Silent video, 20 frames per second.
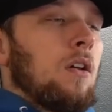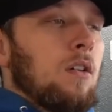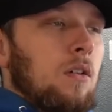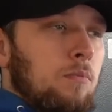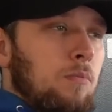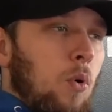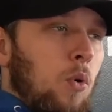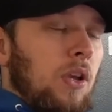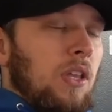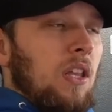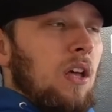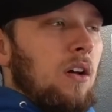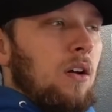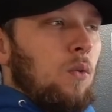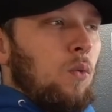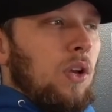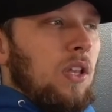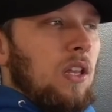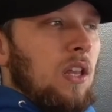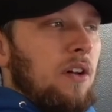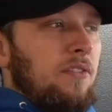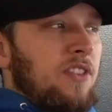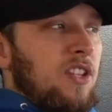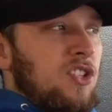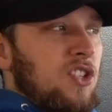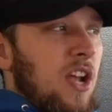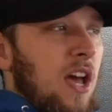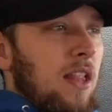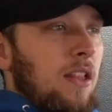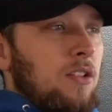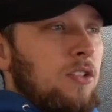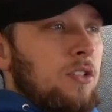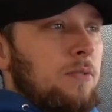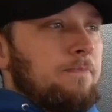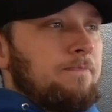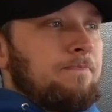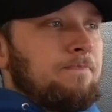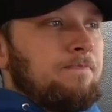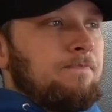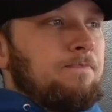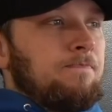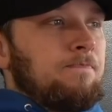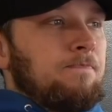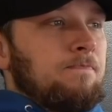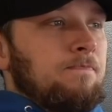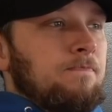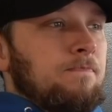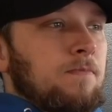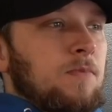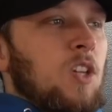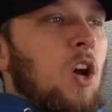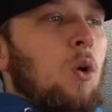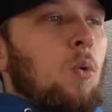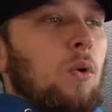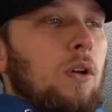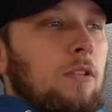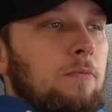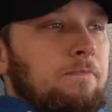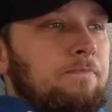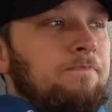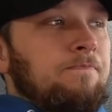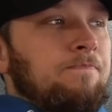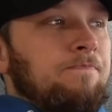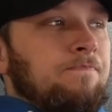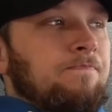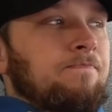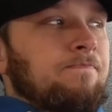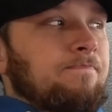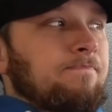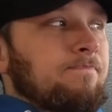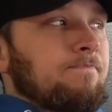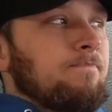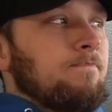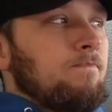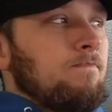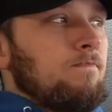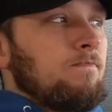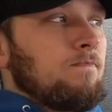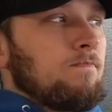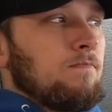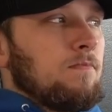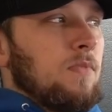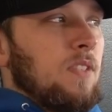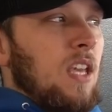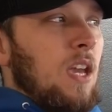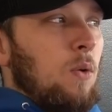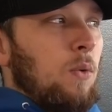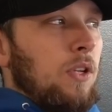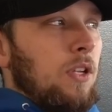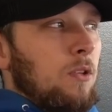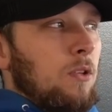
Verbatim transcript: but we love we love the challenge, don't we? Yeah, we do.